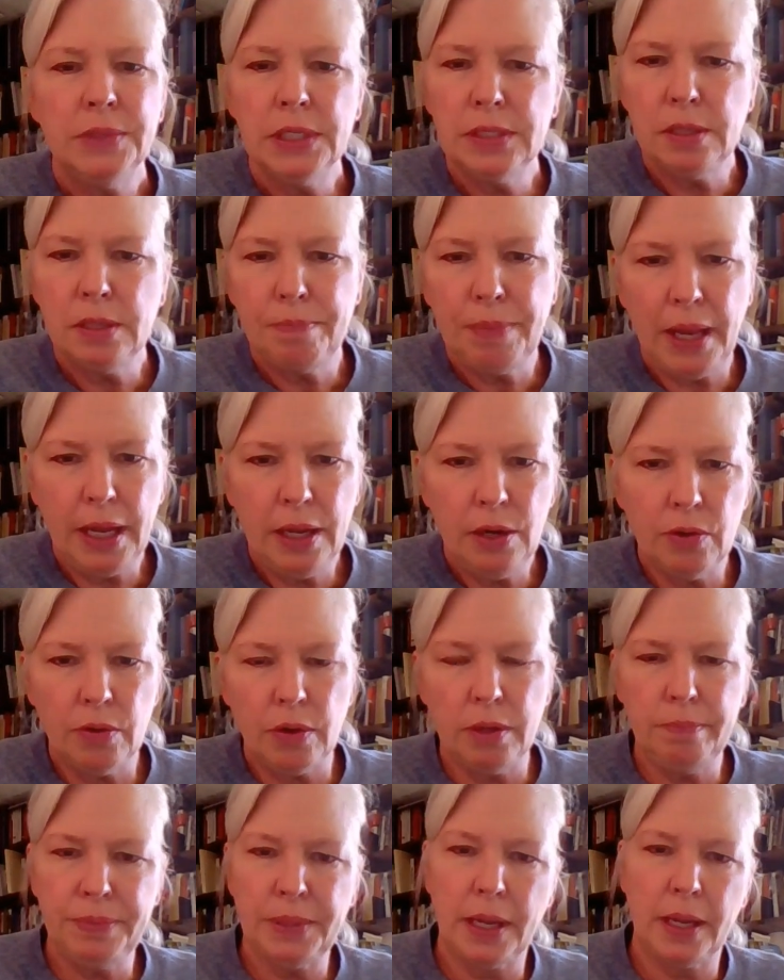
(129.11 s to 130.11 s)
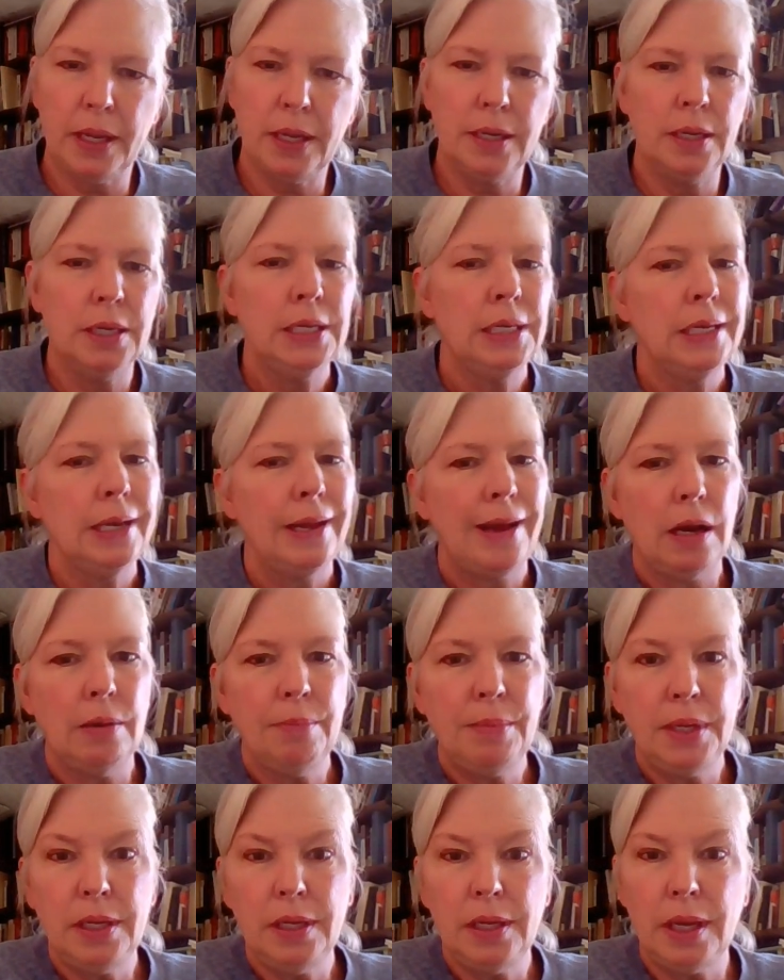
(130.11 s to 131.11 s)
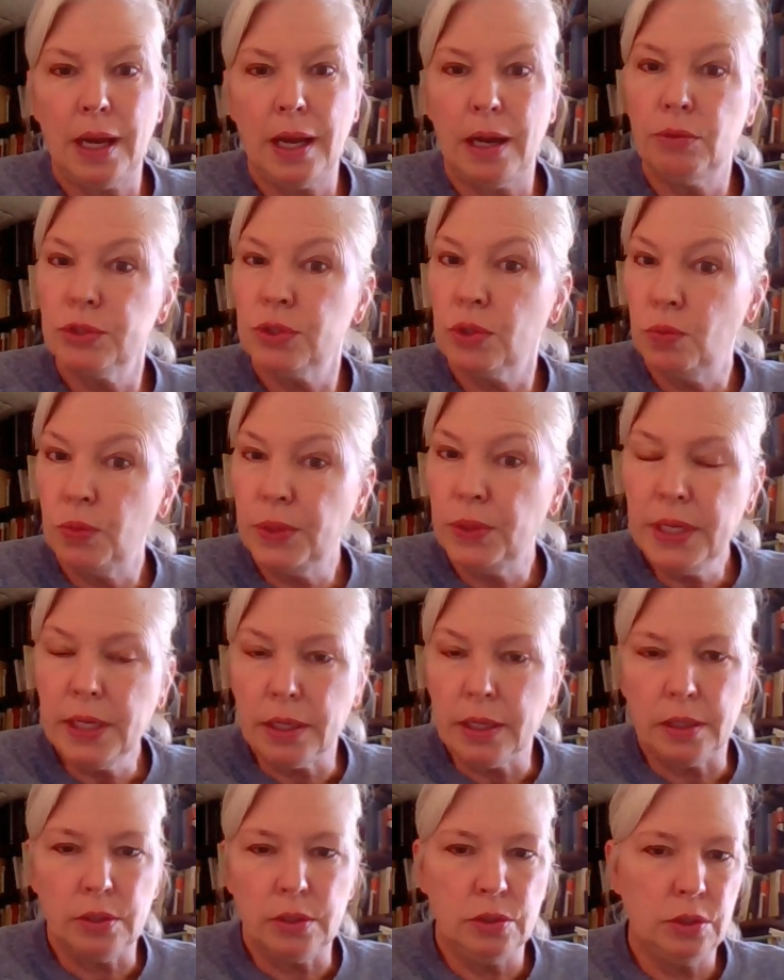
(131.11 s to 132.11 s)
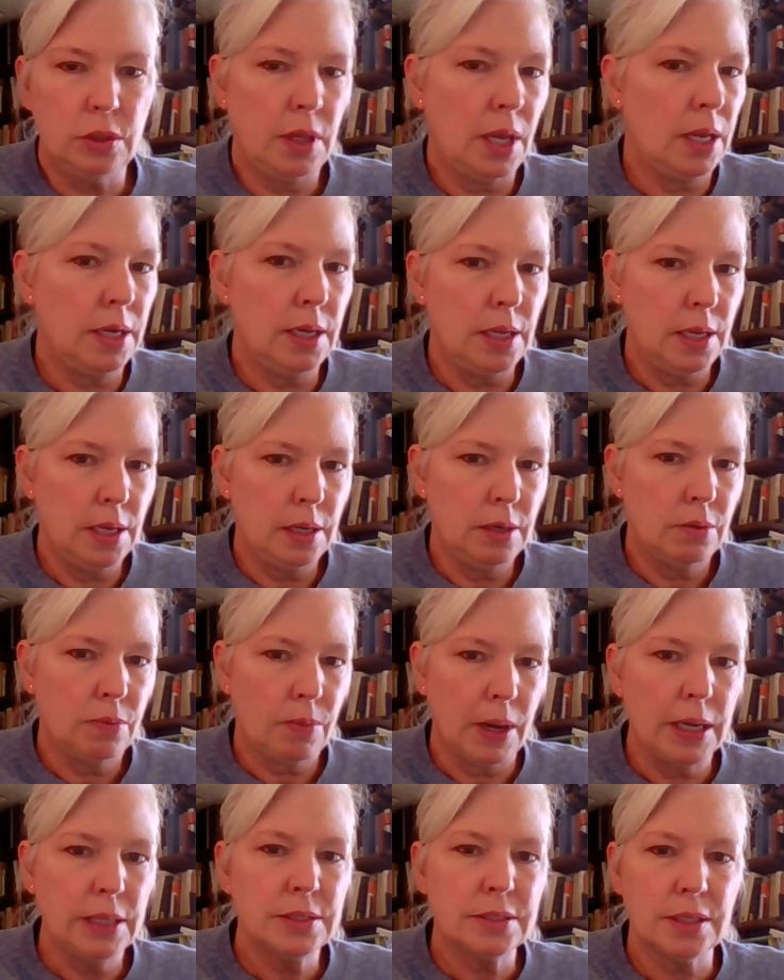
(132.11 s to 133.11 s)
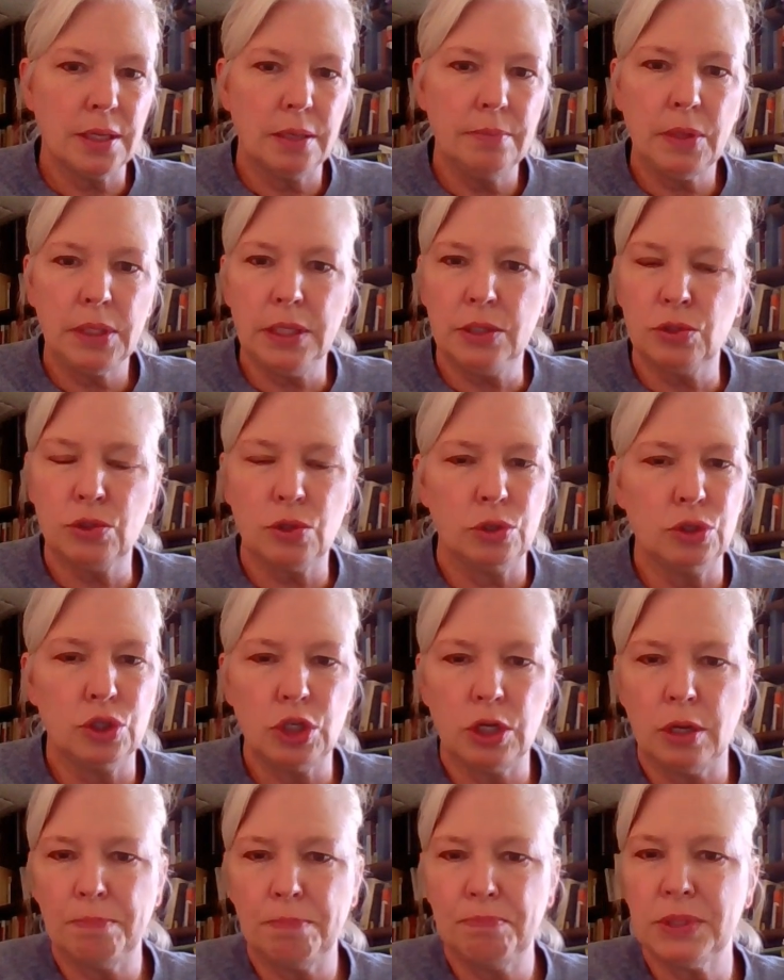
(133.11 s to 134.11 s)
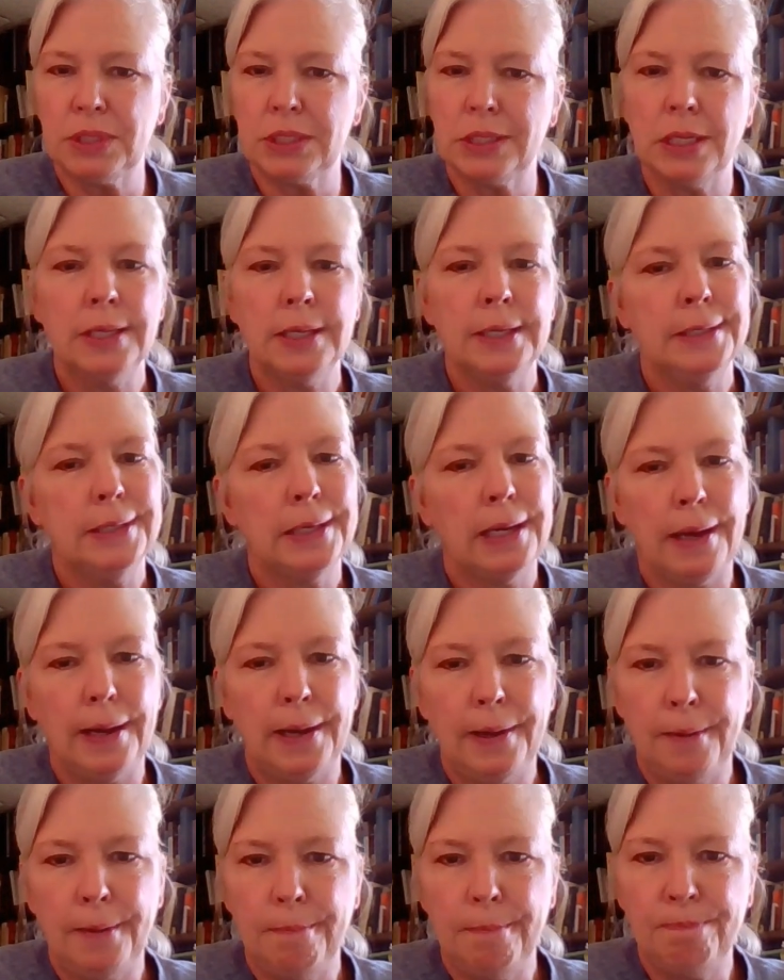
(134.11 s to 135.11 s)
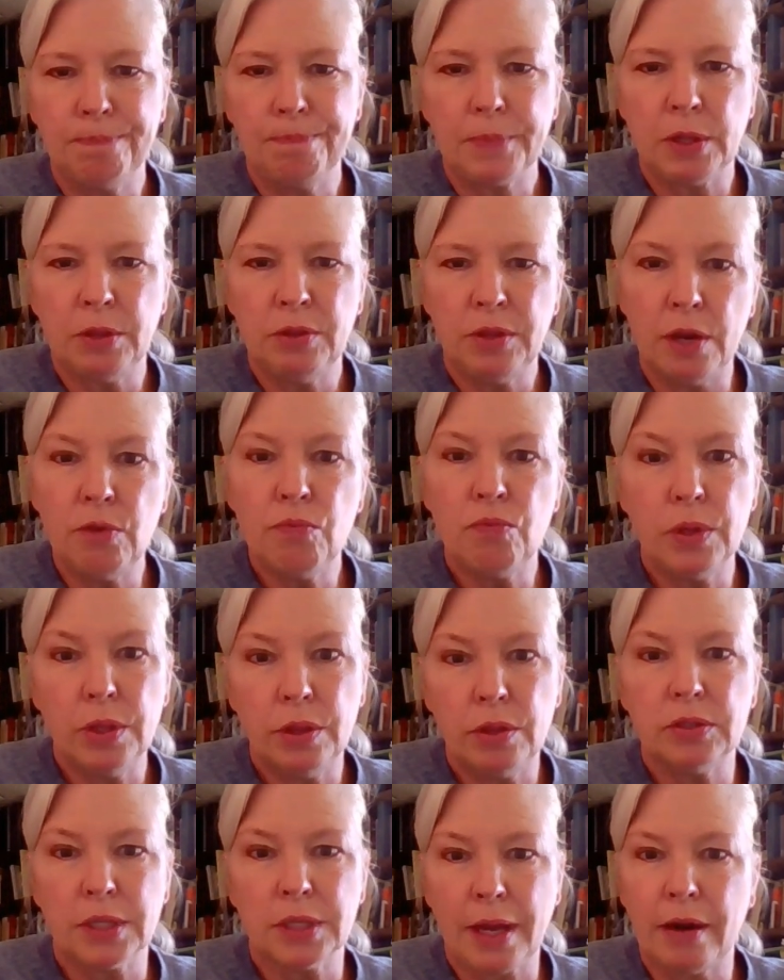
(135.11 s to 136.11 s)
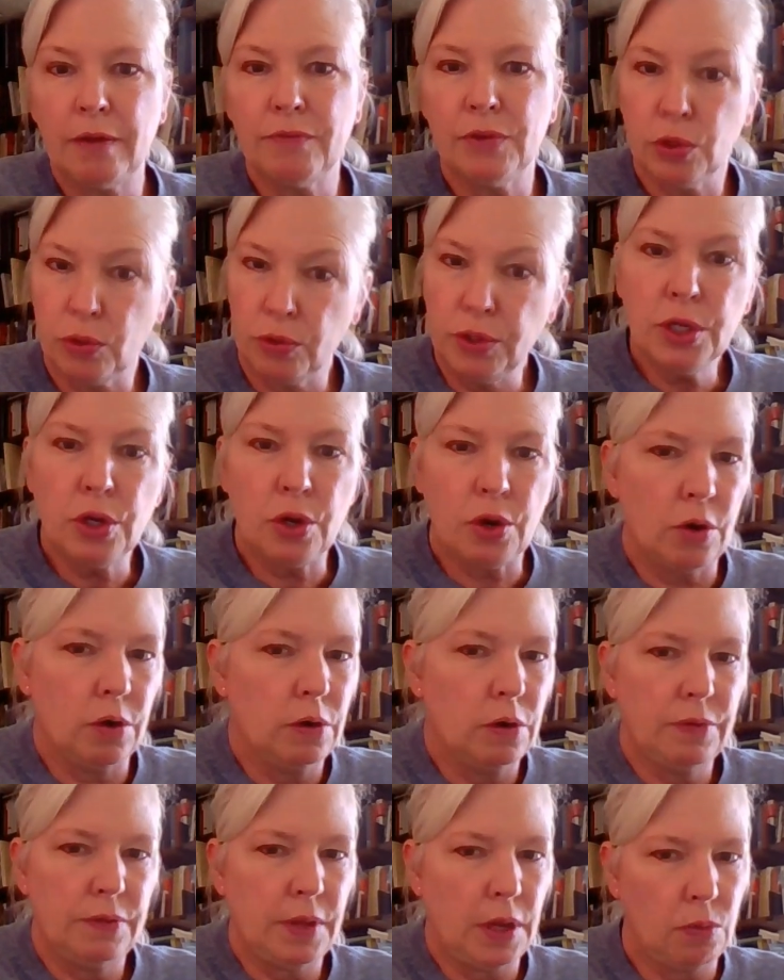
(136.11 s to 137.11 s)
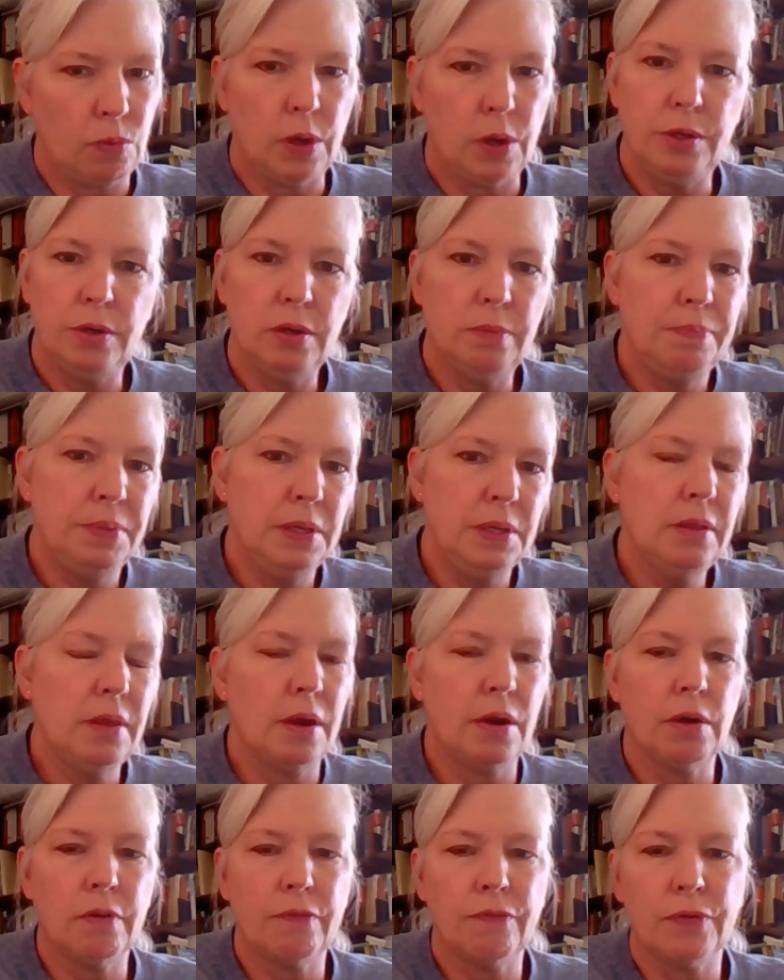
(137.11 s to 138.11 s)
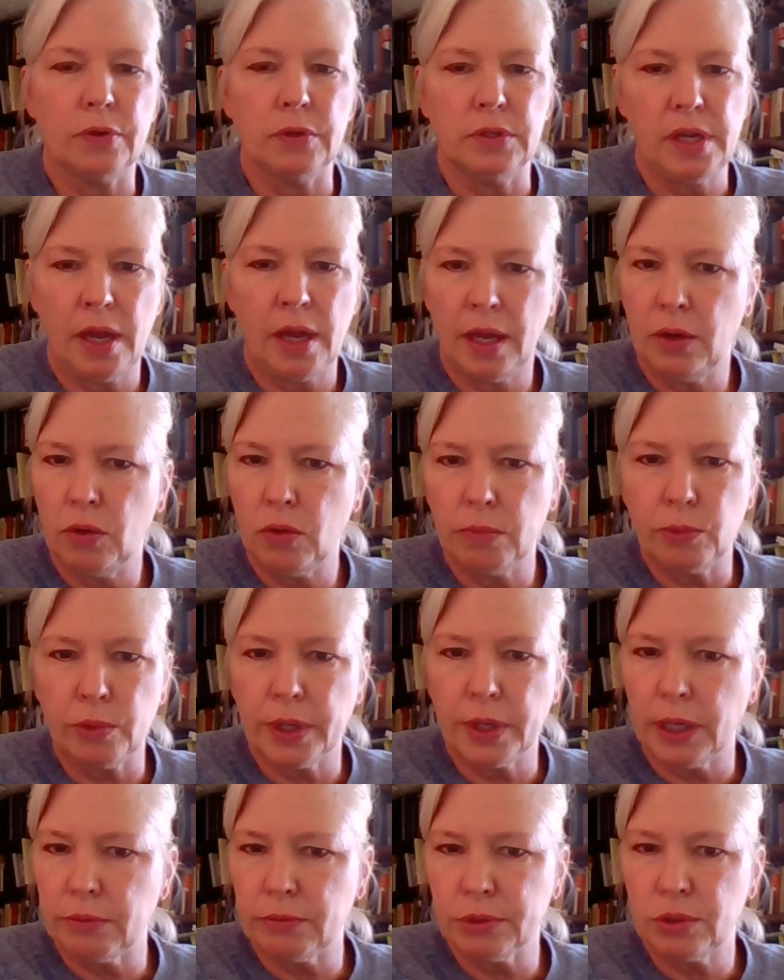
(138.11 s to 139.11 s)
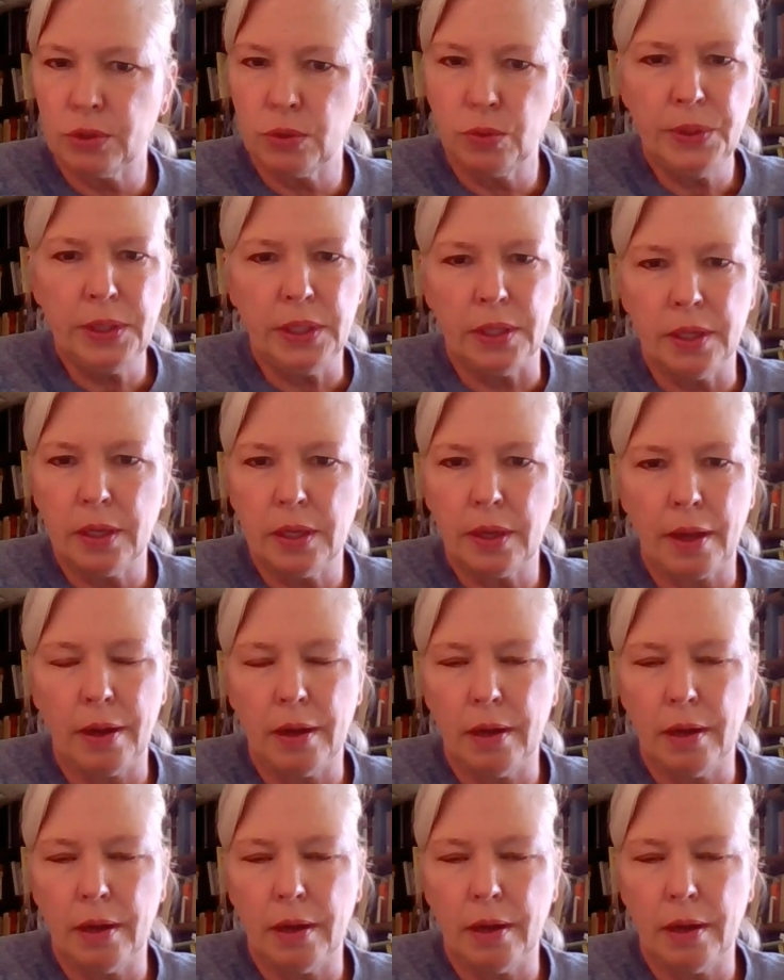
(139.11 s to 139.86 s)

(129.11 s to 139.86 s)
Is it paid or unpaid? How many hours a week do they need, right? Some internships, there's kind of a learning curve and they want you to be there for 10 or more hours a week.